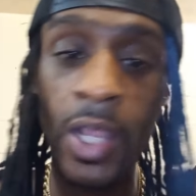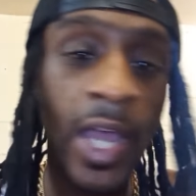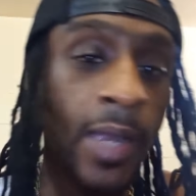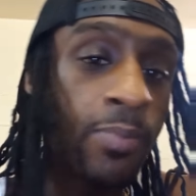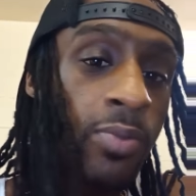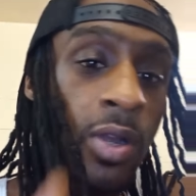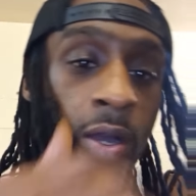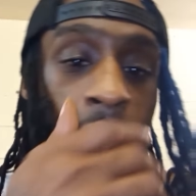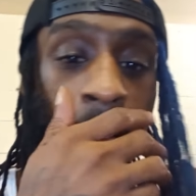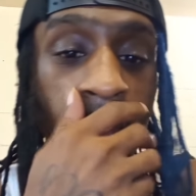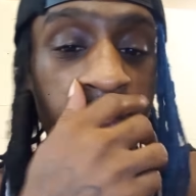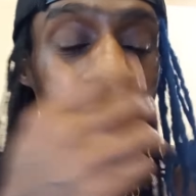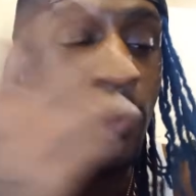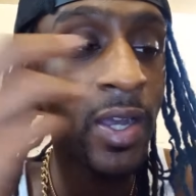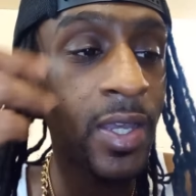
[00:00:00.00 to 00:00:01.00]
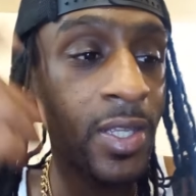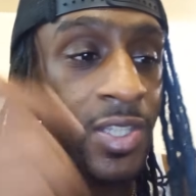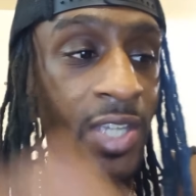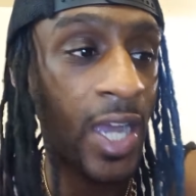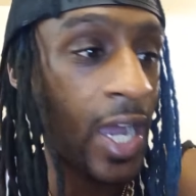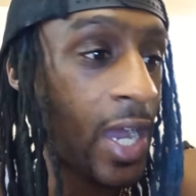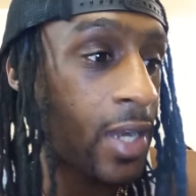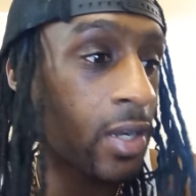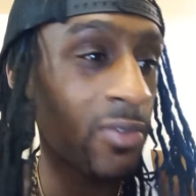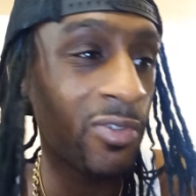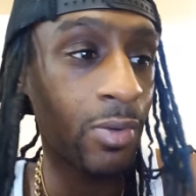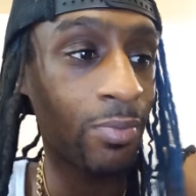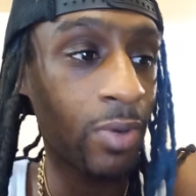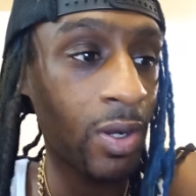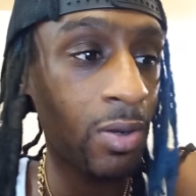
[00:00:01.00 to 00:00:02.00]
Like, bro, I'm fucking tired
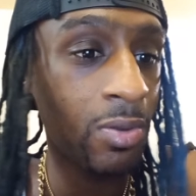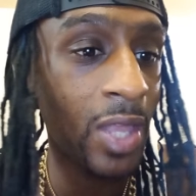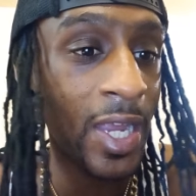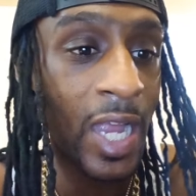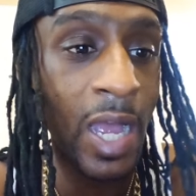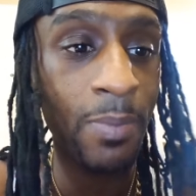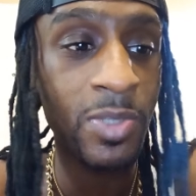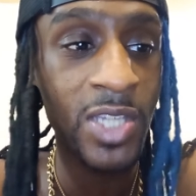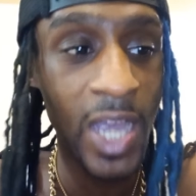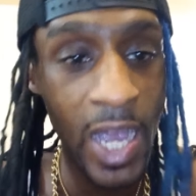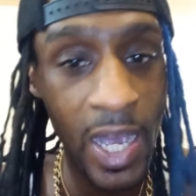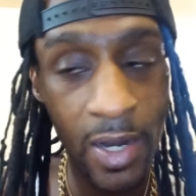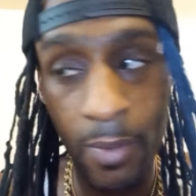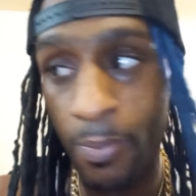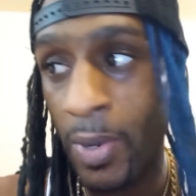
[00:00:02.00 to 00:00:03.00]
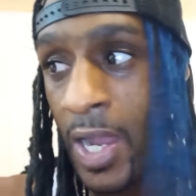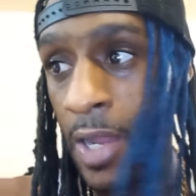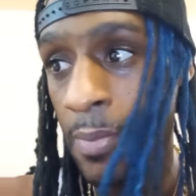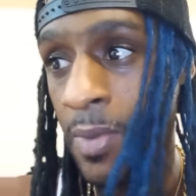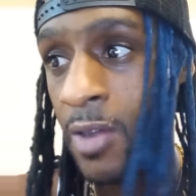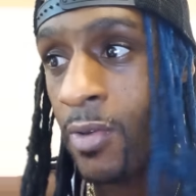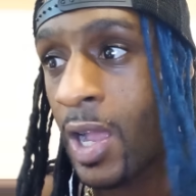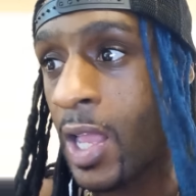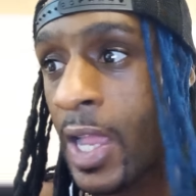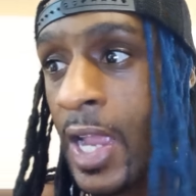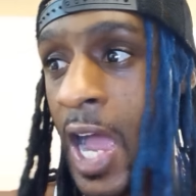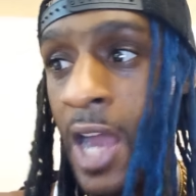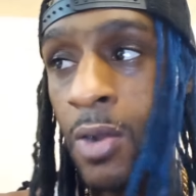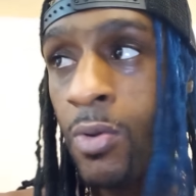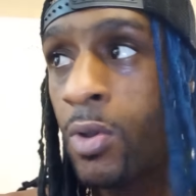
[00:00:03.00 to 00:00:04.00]
of it, bro. Like, I'm tired of biting my...
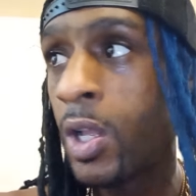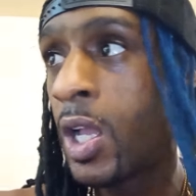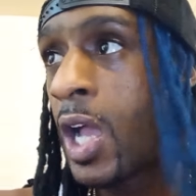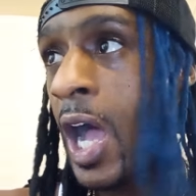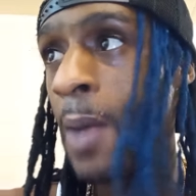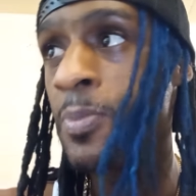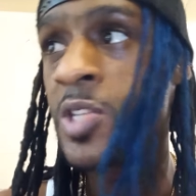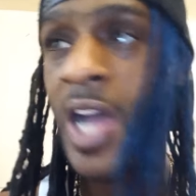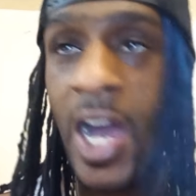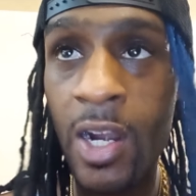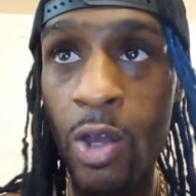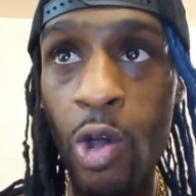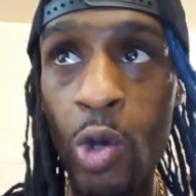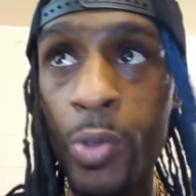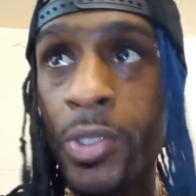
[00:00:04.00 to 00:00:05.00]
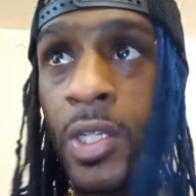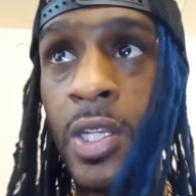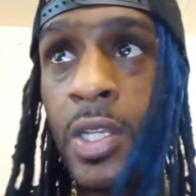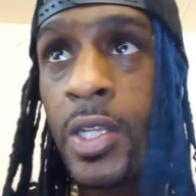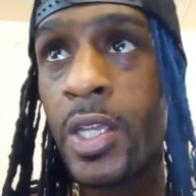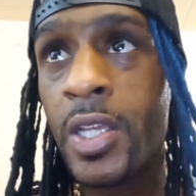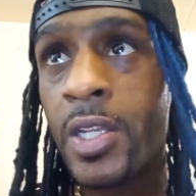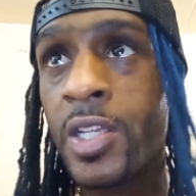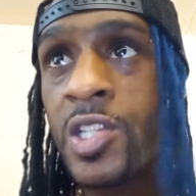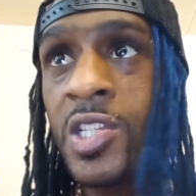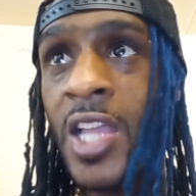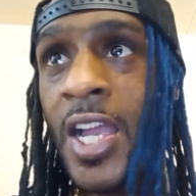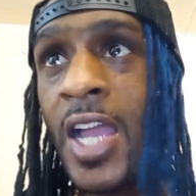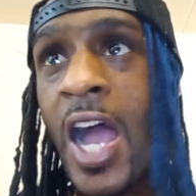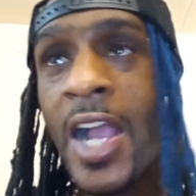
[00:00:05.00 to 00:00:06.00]
Like, I don't... I'm tired of holding it in.
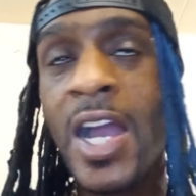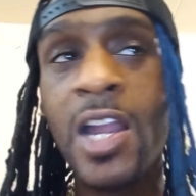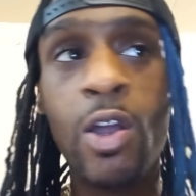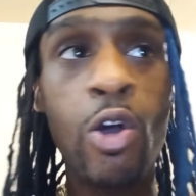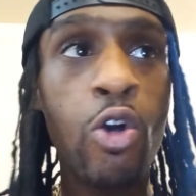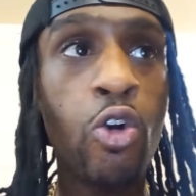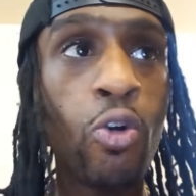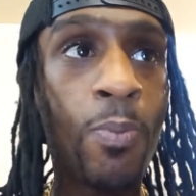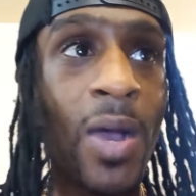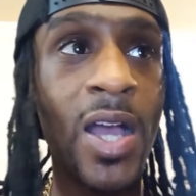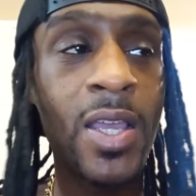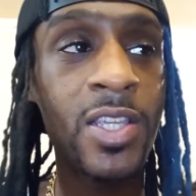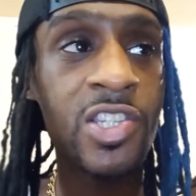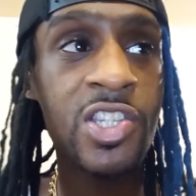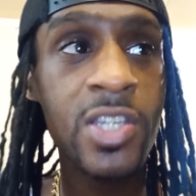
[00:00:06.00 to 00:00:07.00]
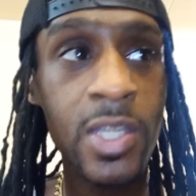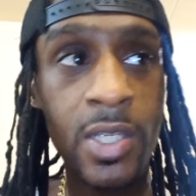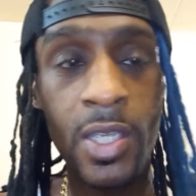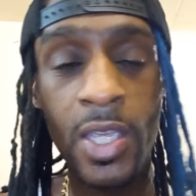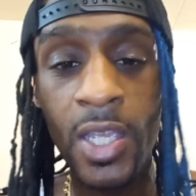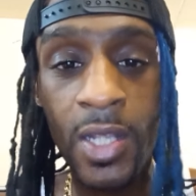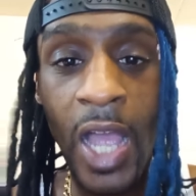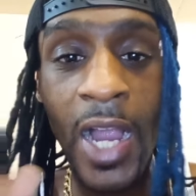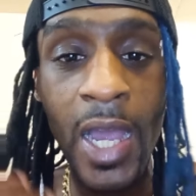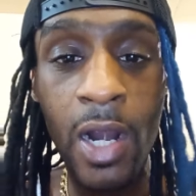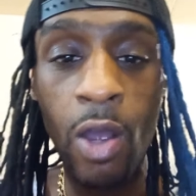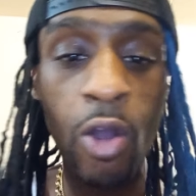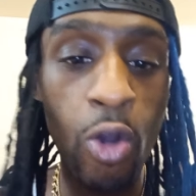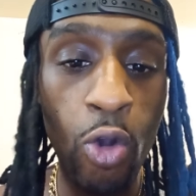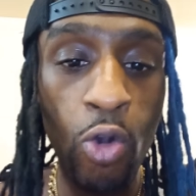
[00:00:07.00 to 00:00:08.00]
It's like, I gotta hold my shit in. I
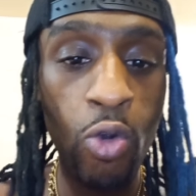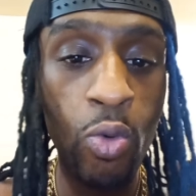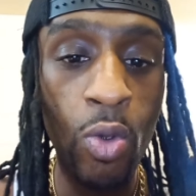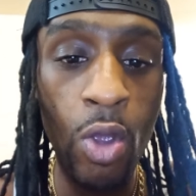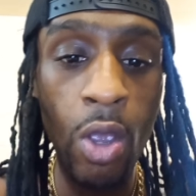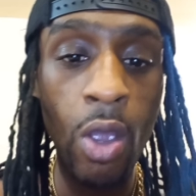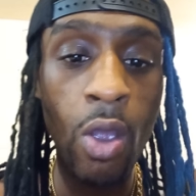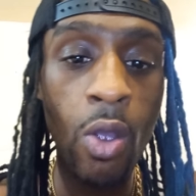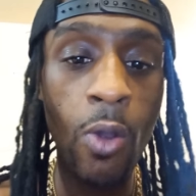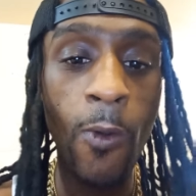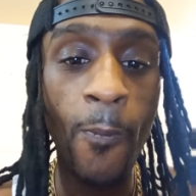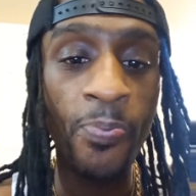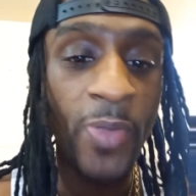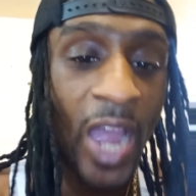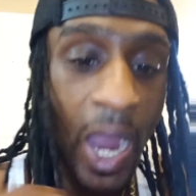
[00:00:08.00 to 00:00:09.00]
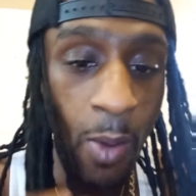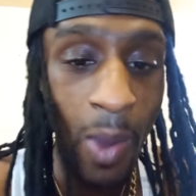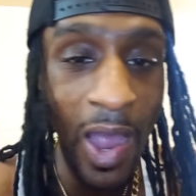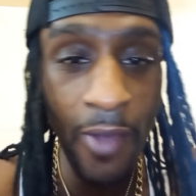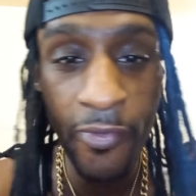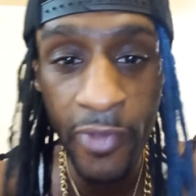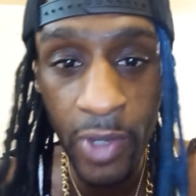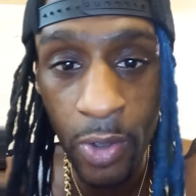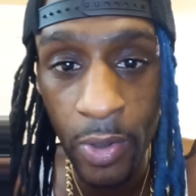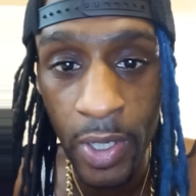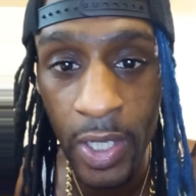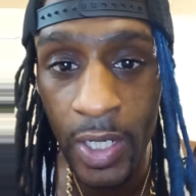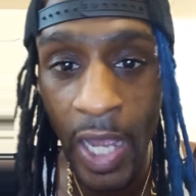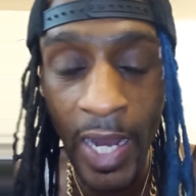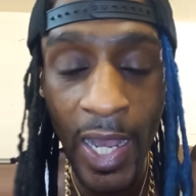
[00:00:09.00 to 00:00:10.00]
gotta hold how I feel
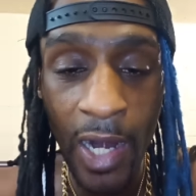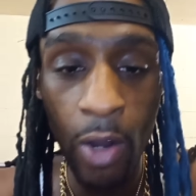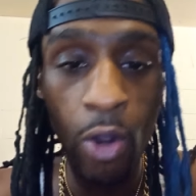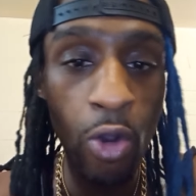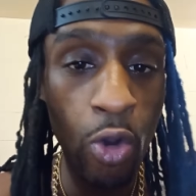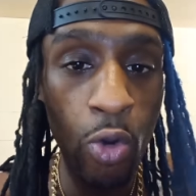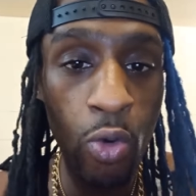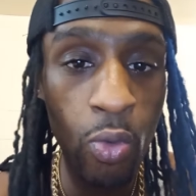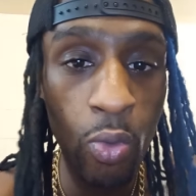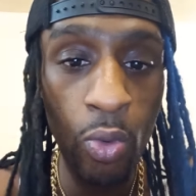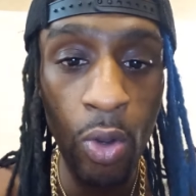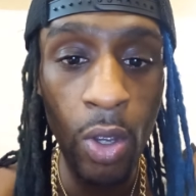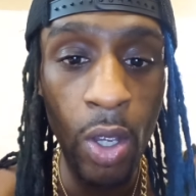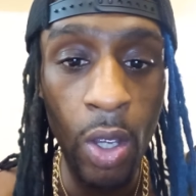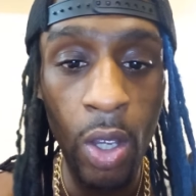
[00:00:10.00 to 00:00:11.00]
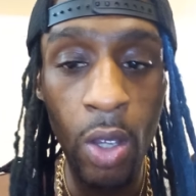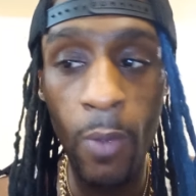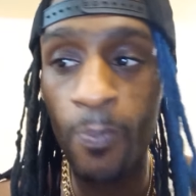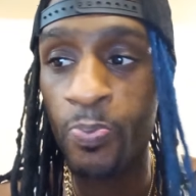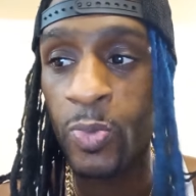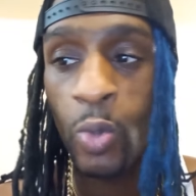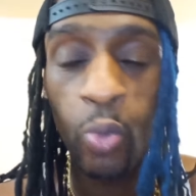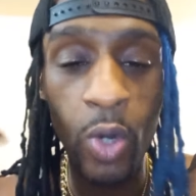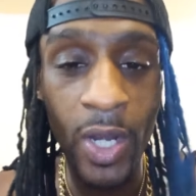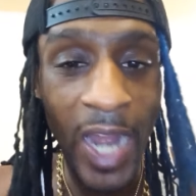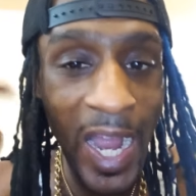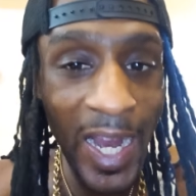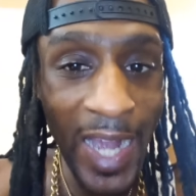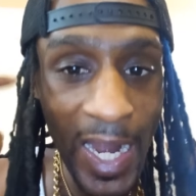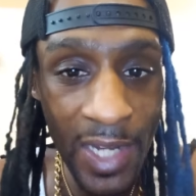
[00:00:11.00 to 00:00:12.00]
in. I gotta hold what
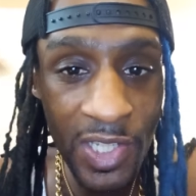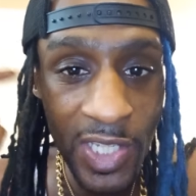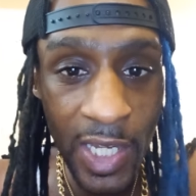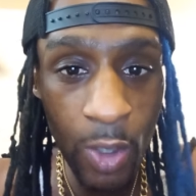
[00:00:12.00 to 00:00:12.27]
I gotta